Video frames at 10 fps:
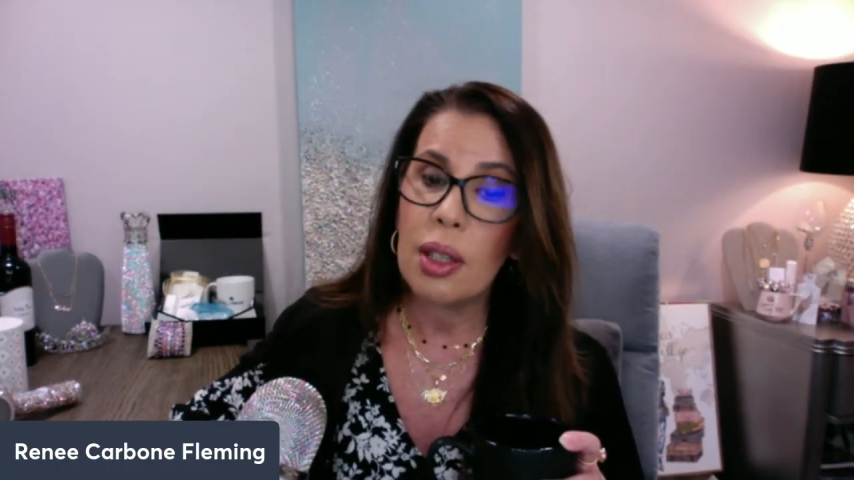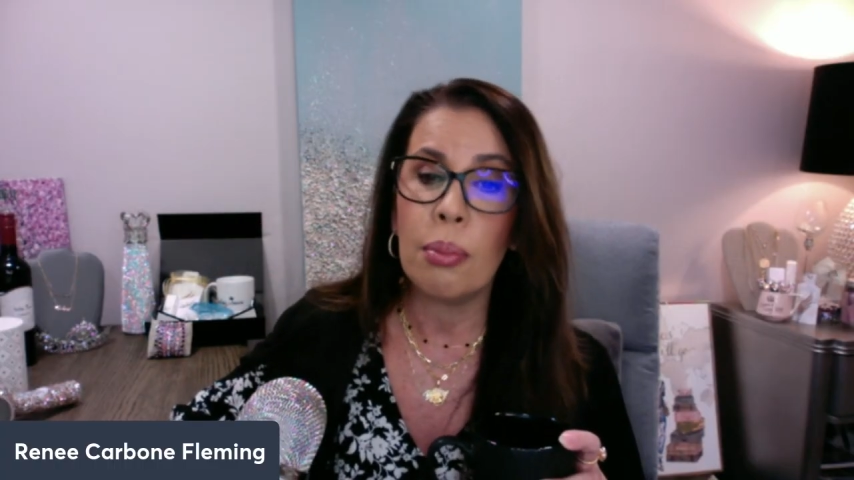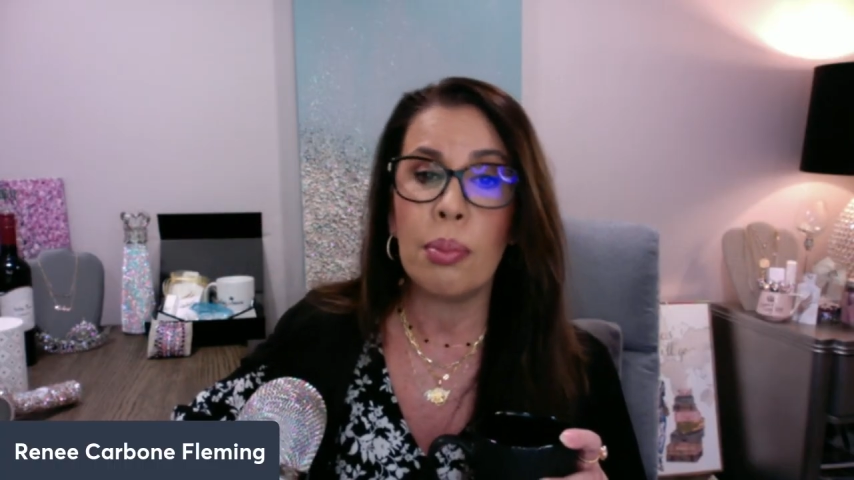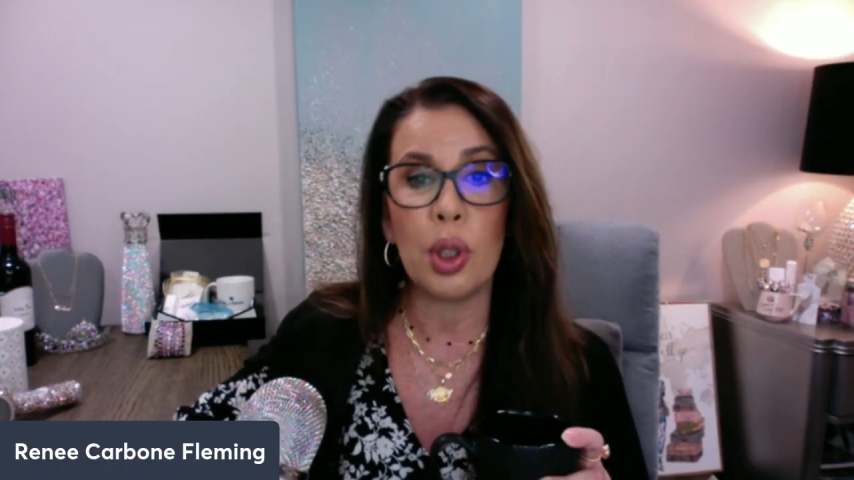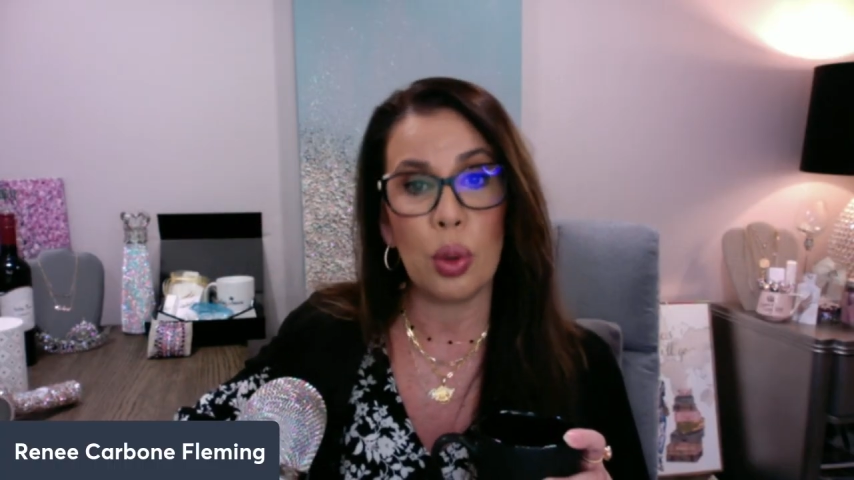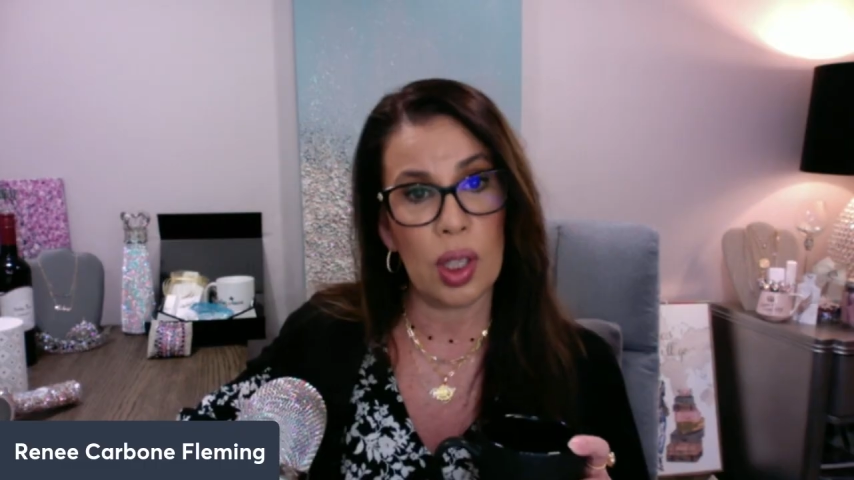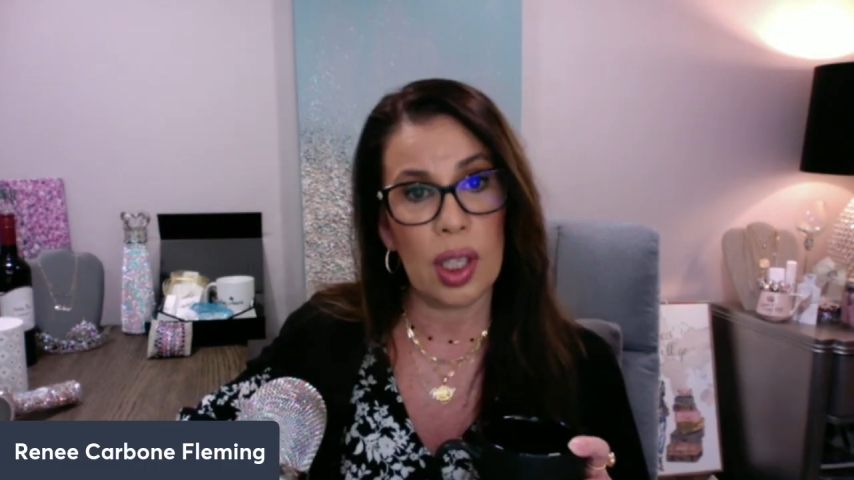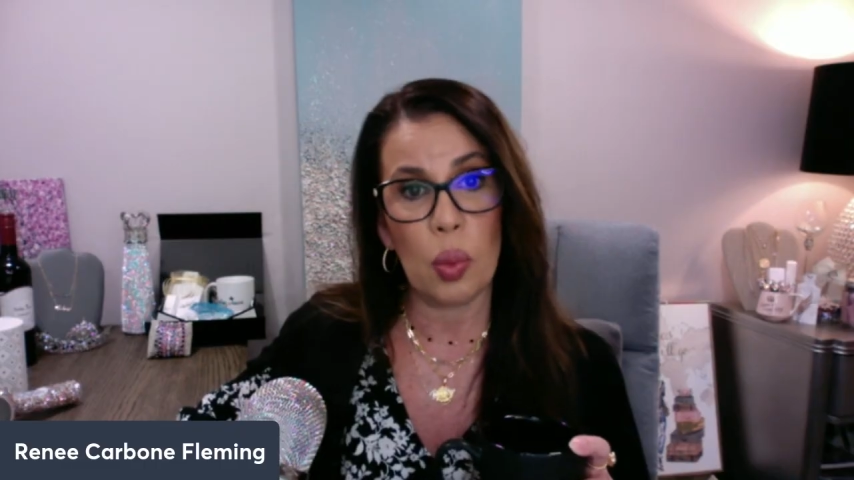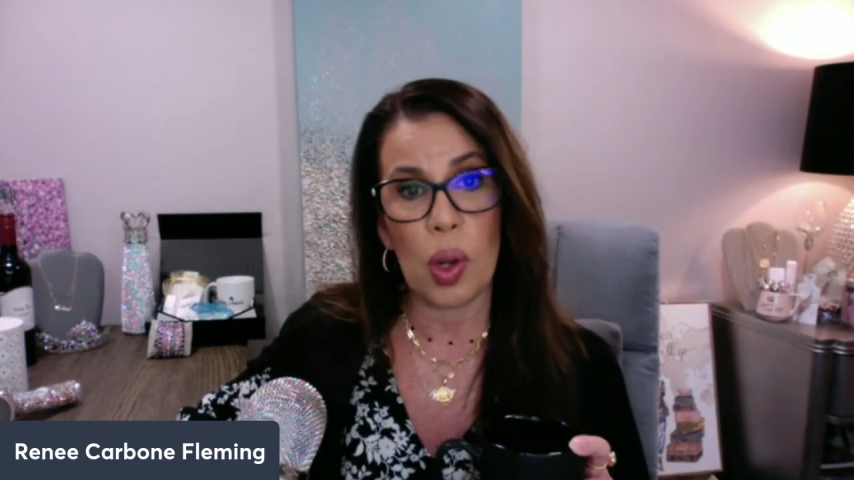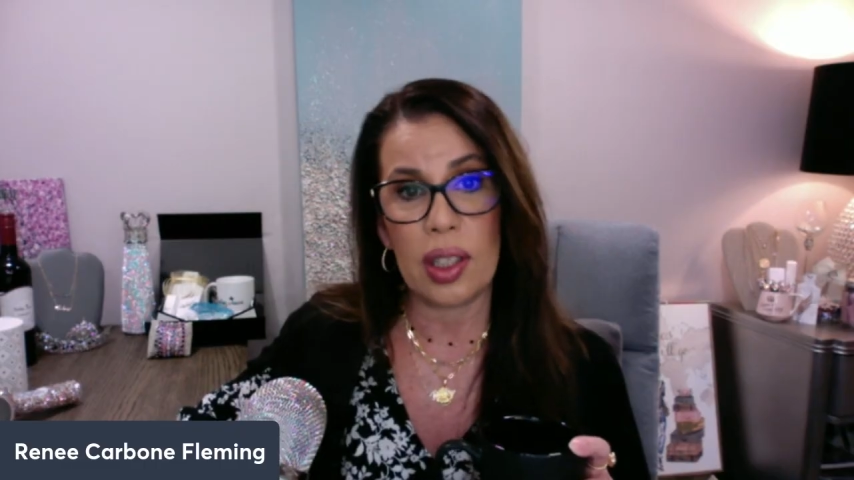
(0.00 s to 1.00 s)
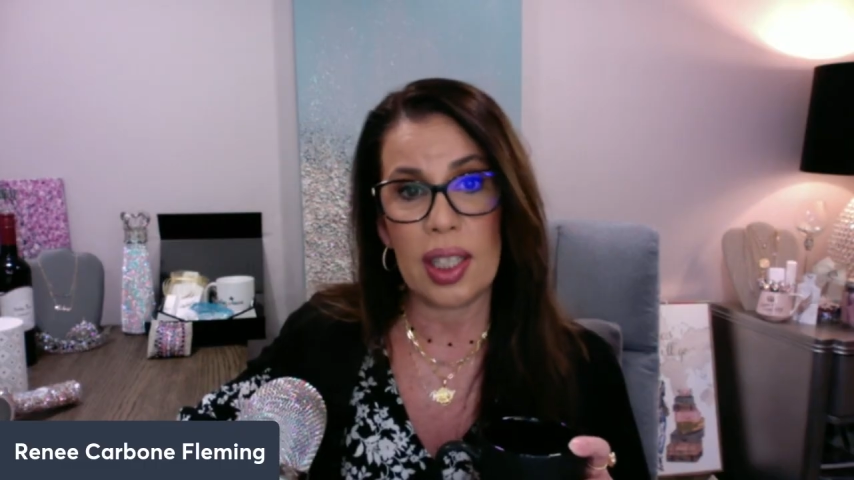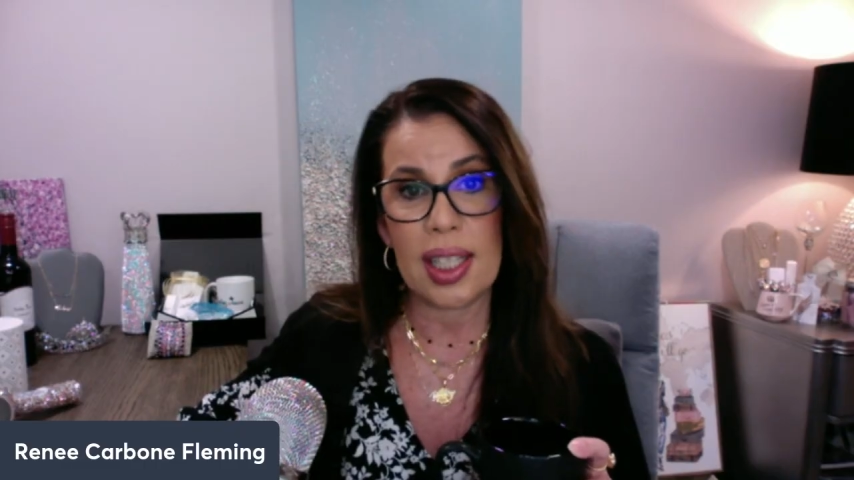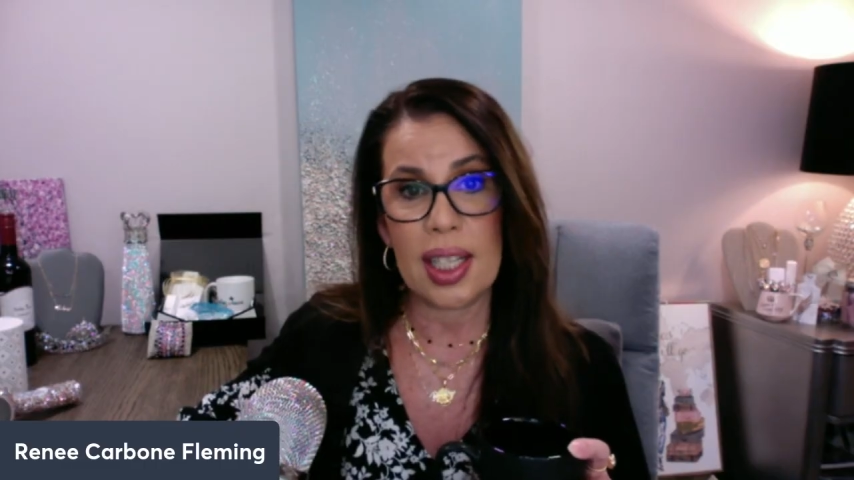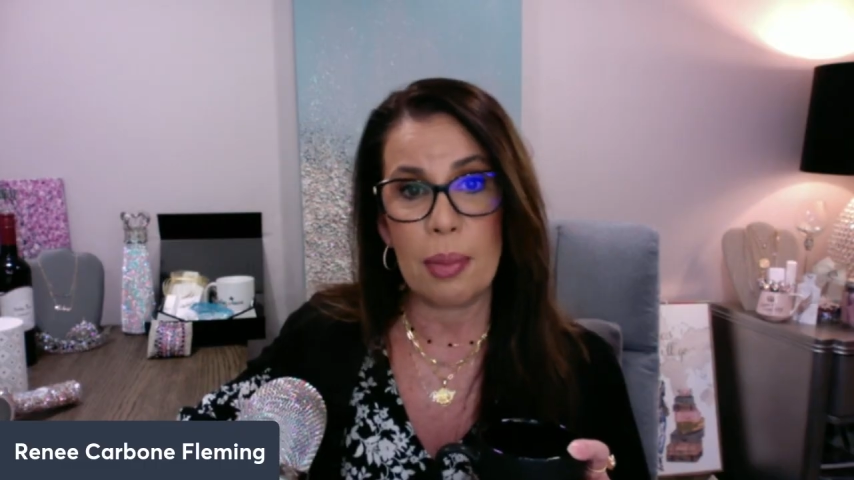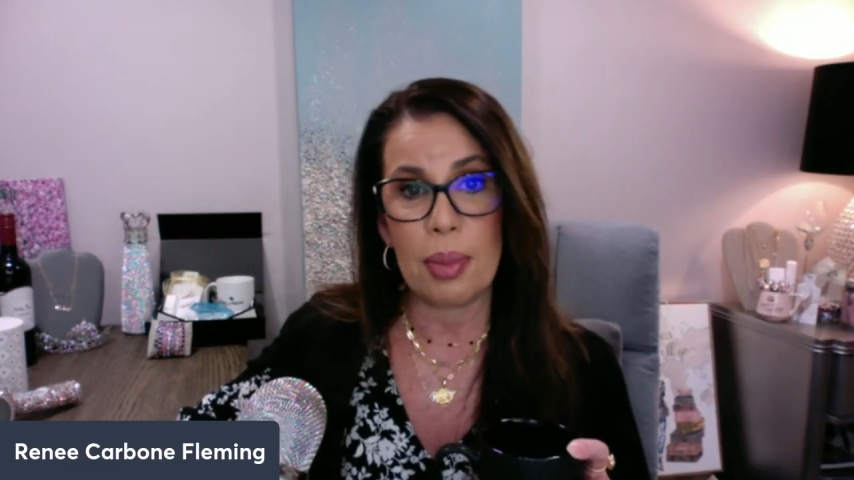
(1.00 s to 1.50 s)
beauty and wellness
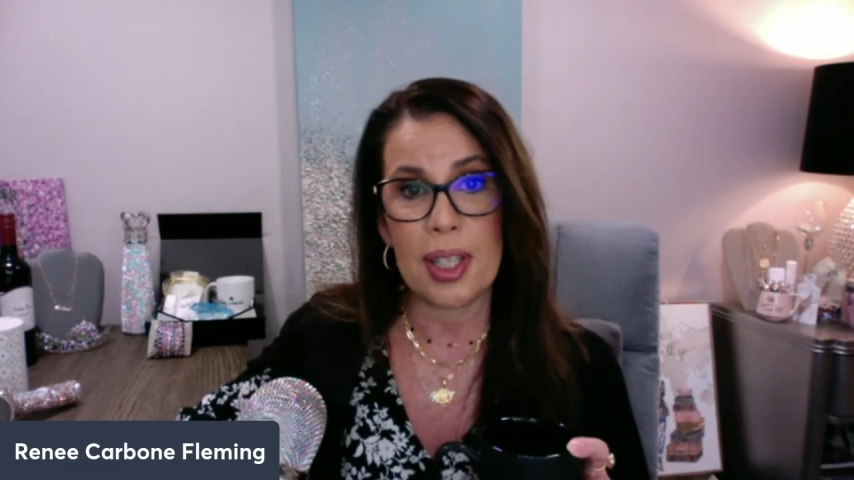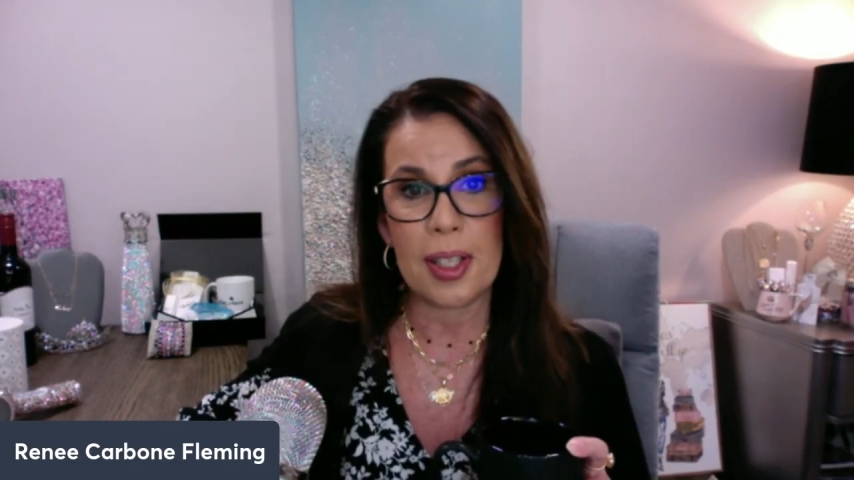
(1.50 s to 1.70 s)
tips.